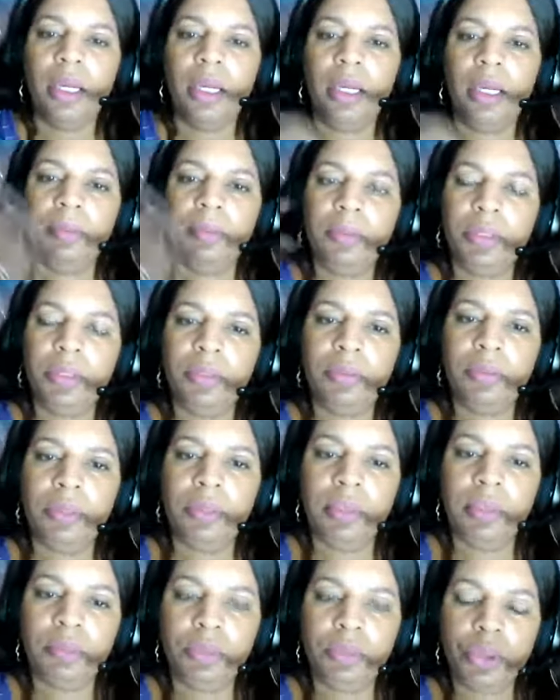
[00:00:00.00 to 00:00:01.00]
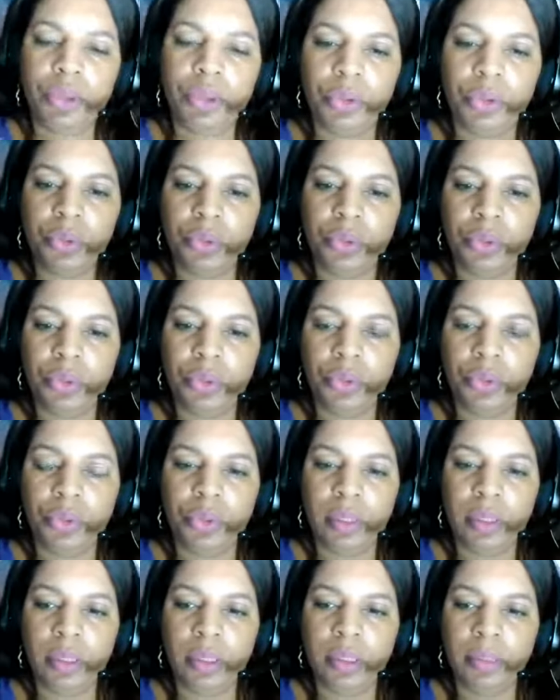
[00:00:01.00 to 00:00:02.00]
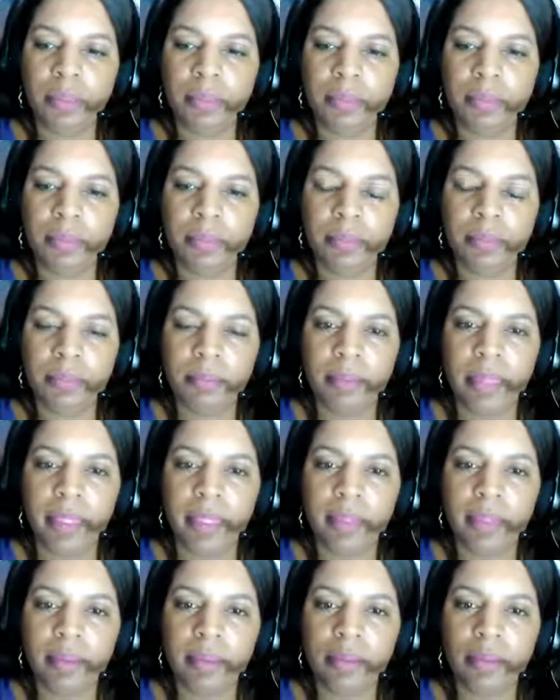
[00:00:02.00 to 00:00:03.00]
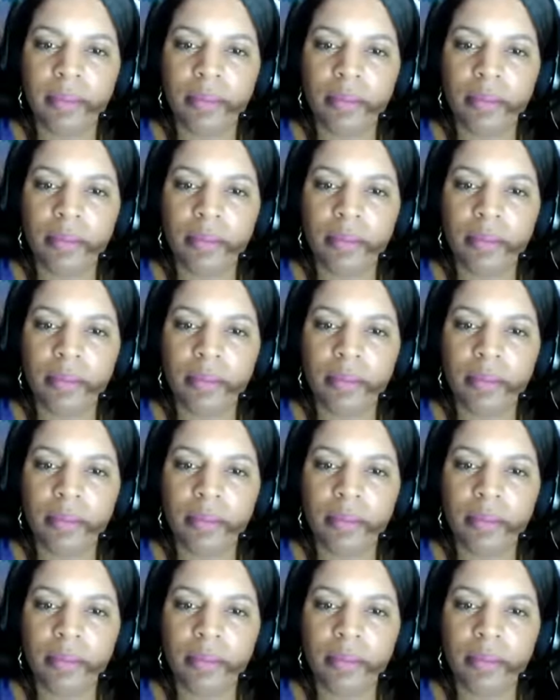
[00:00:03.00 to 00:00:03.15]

upload them to my